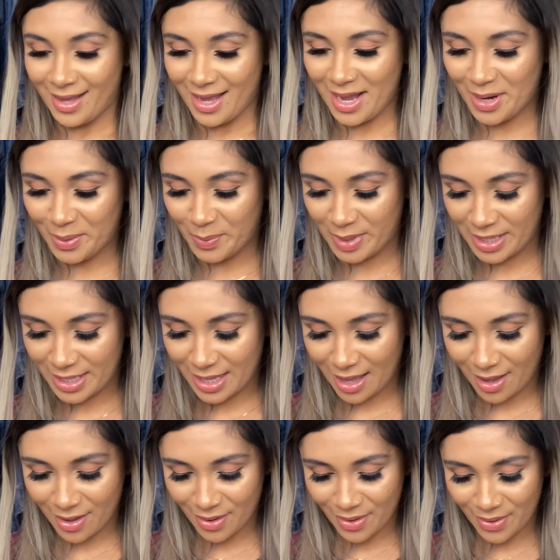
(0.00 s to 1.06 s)
here we
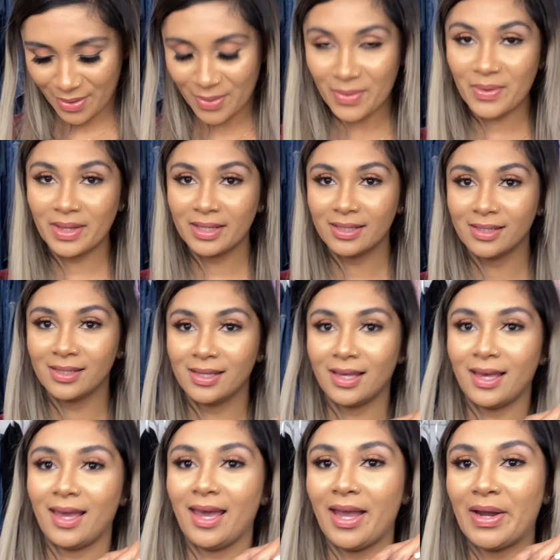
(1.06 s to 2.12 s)
go.
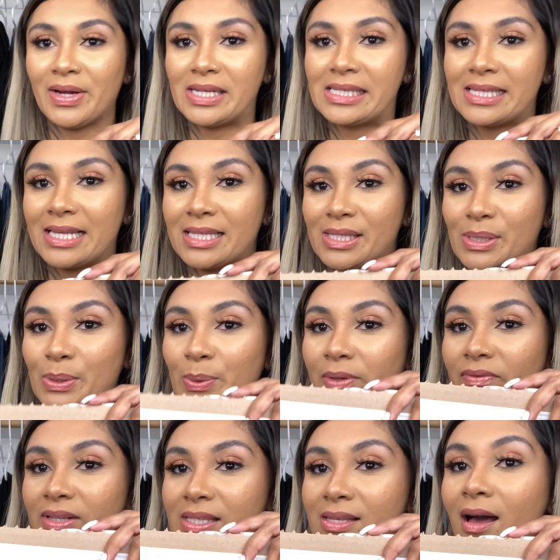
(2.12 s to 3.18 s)
Here it says Louis
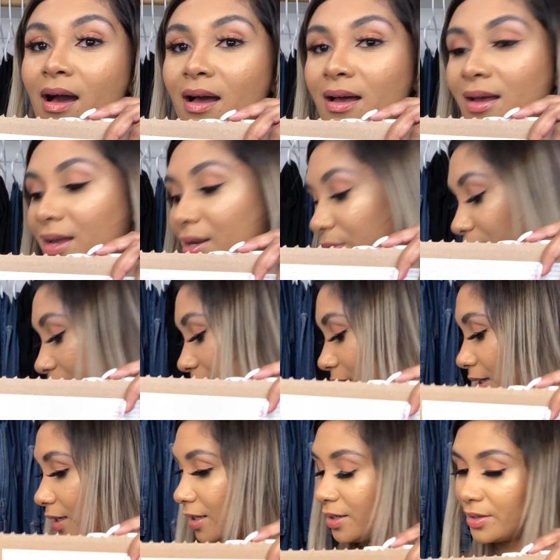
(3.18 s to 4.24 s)
Vuitton right
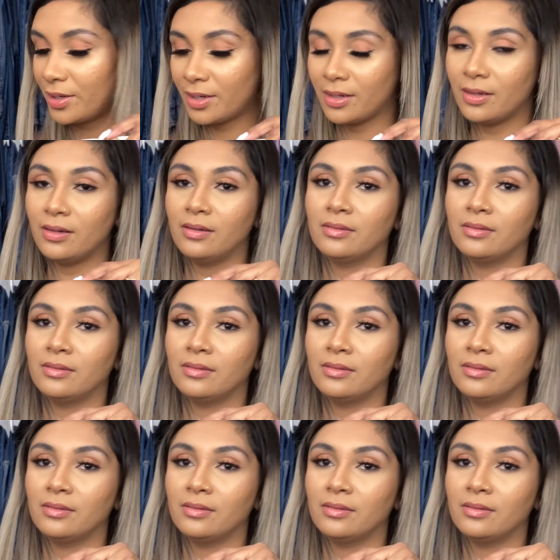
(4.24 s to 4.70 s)
here.